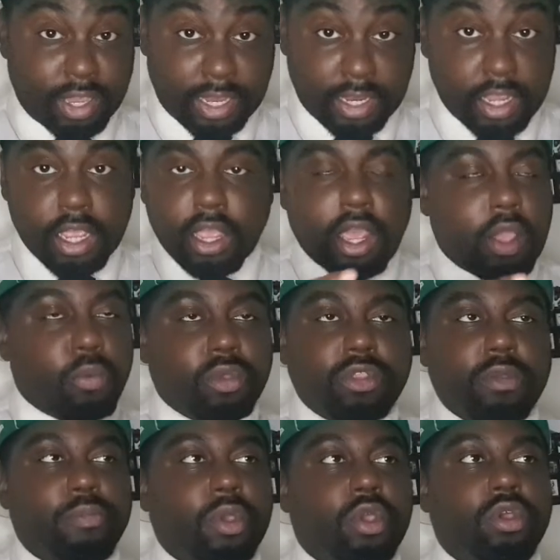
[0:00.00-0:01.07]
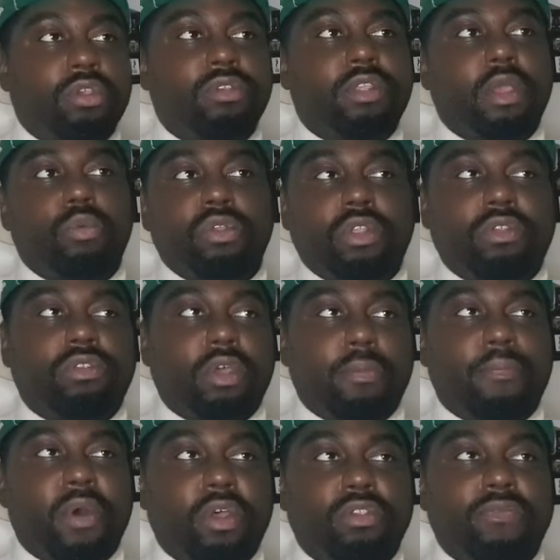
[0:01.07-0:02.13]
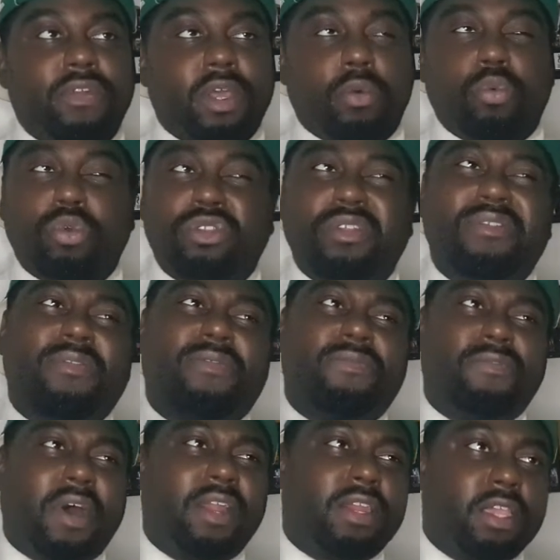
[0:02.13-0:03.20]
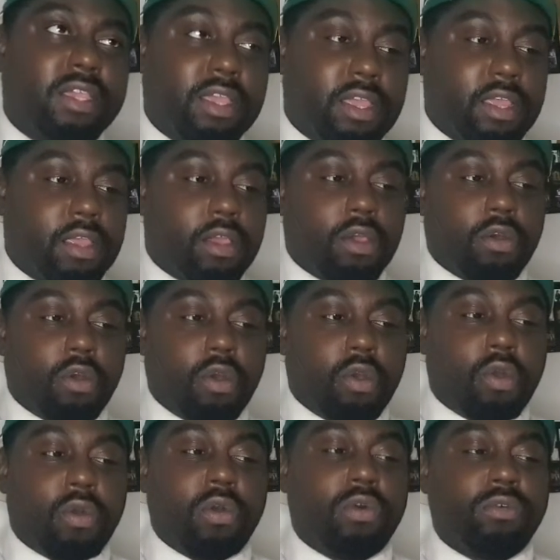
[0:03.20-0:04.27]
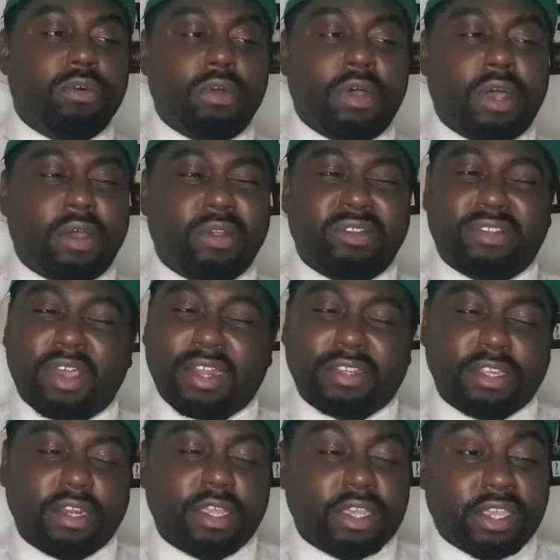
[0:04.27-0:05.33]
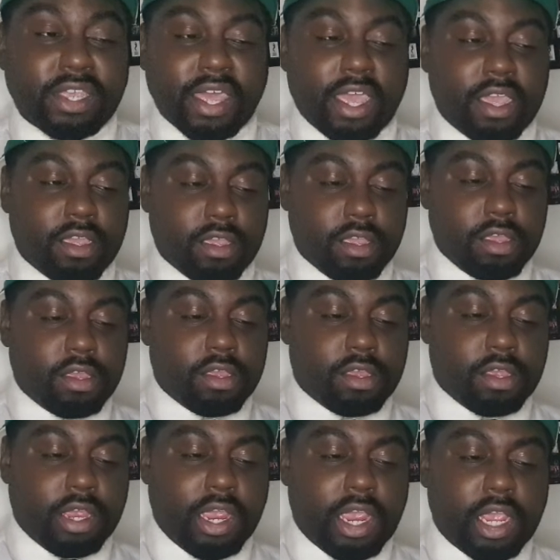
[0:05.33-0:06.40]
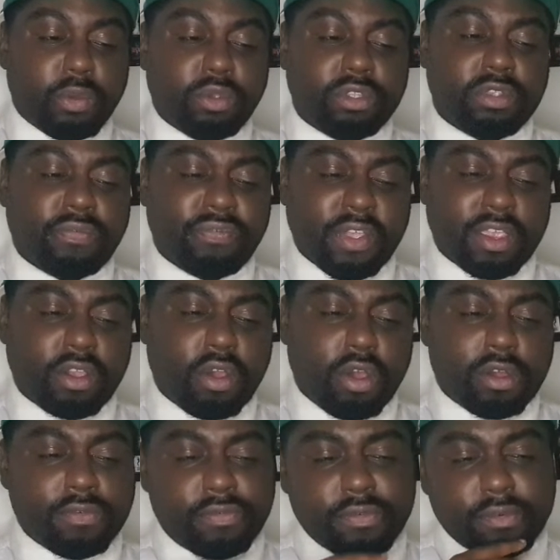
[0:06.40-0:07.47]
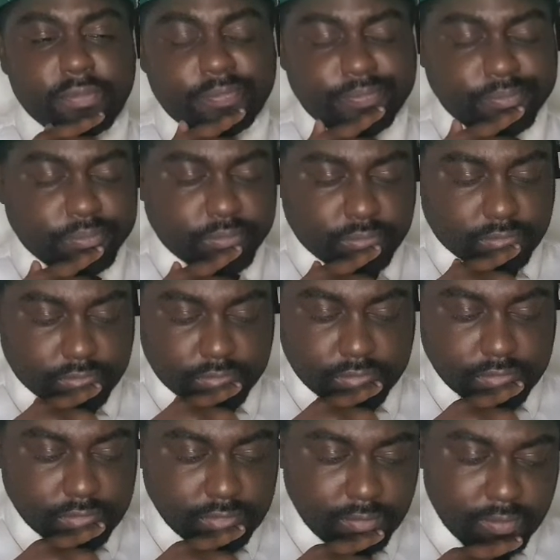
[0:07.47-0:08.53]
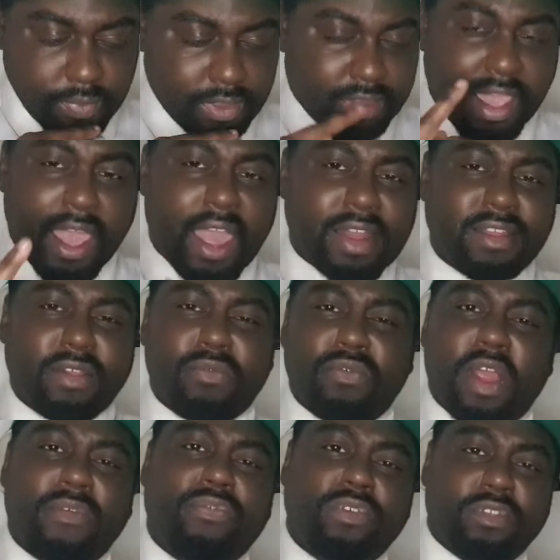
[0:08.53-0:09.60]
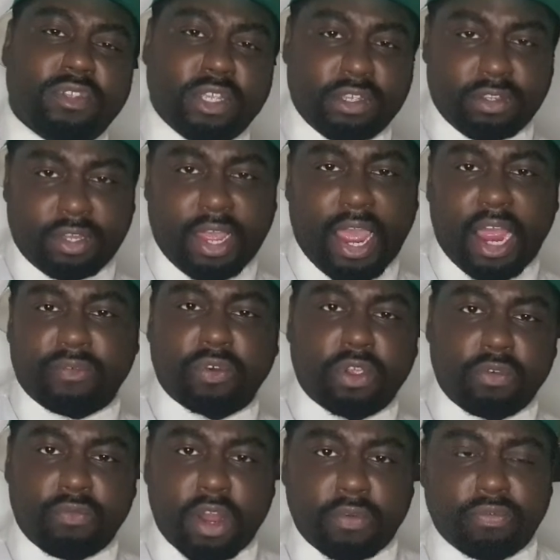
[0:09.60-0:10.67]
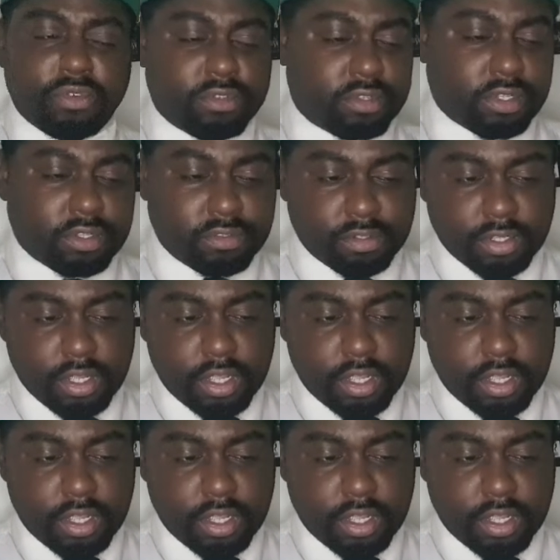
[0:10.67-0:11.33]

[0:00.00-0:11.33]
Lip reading: it. It wasn't because there wasn't some parts of it that wasn't funny or I didn't get. It was the thing of that the references, the African references,